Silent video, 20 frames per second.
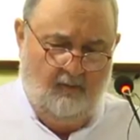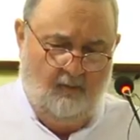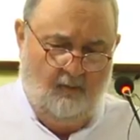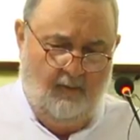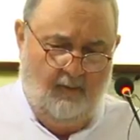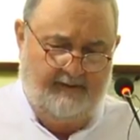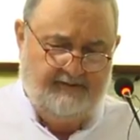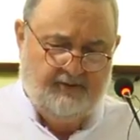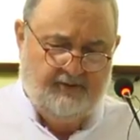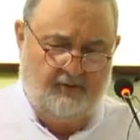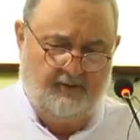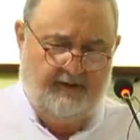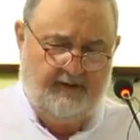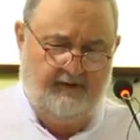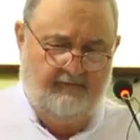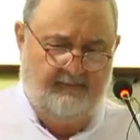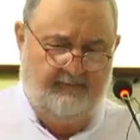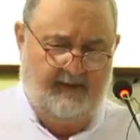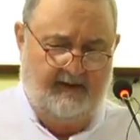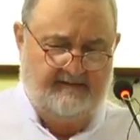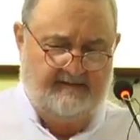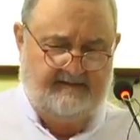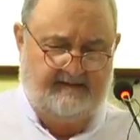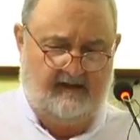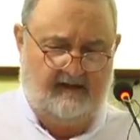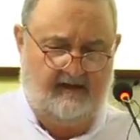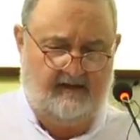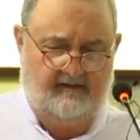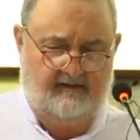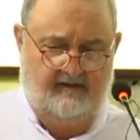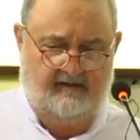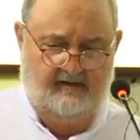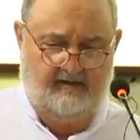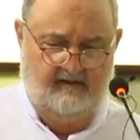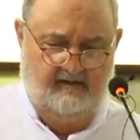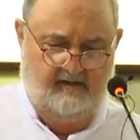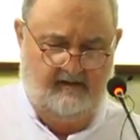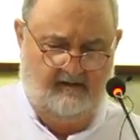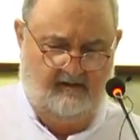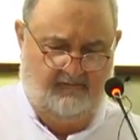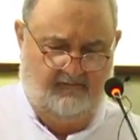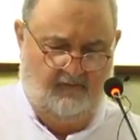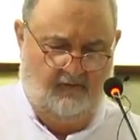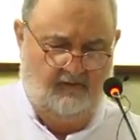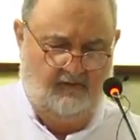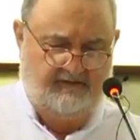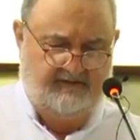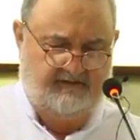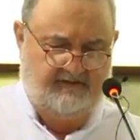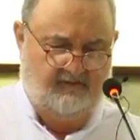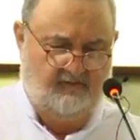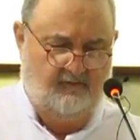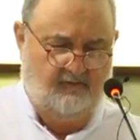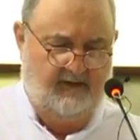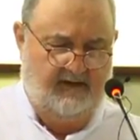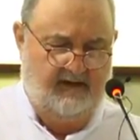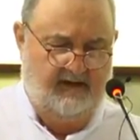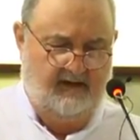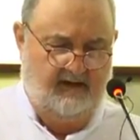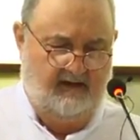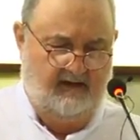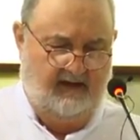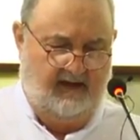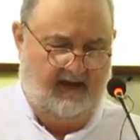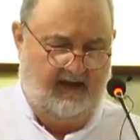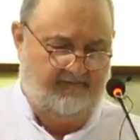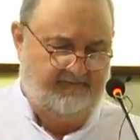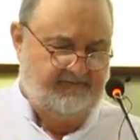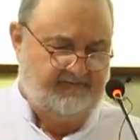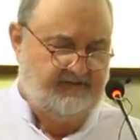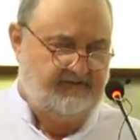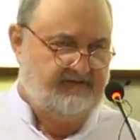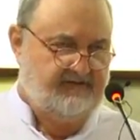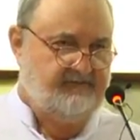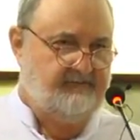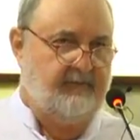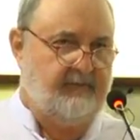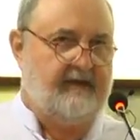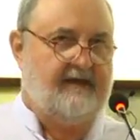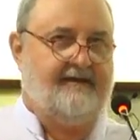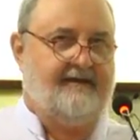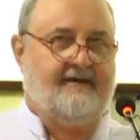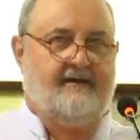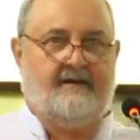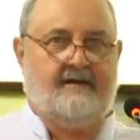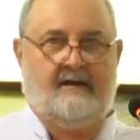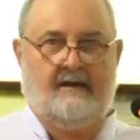When talking of Pakistan, of course, we have to speak